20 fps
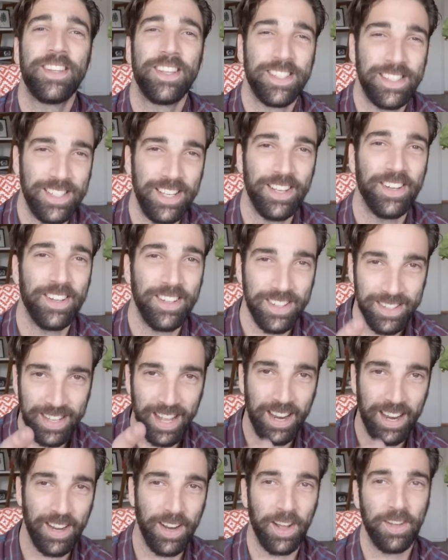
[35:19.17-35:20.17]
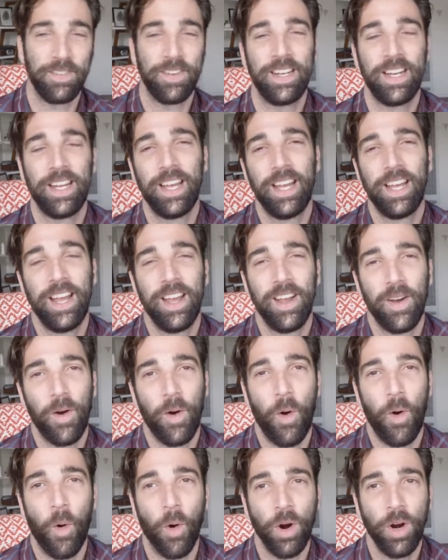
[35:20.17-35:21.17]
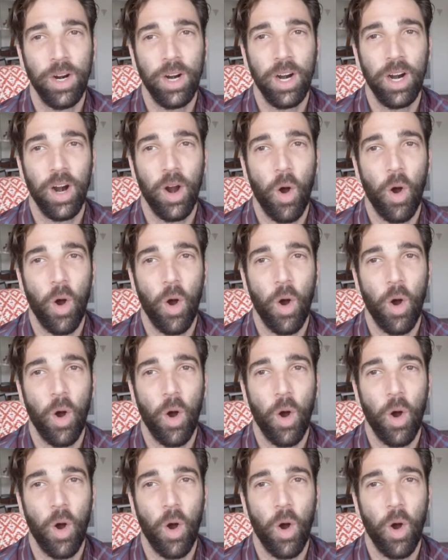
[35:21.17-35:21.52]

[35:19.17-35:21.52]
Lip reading: A seal, not a dolphin. Or.